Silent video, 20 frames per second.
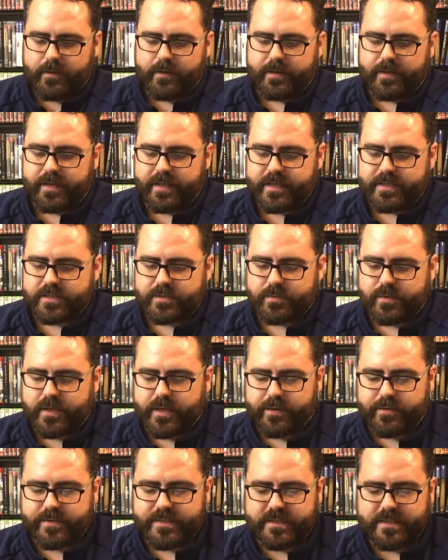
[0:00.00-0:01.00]
The next one I
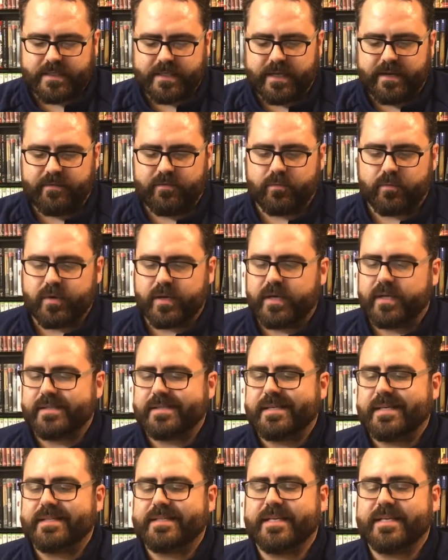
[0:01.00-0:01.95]
received was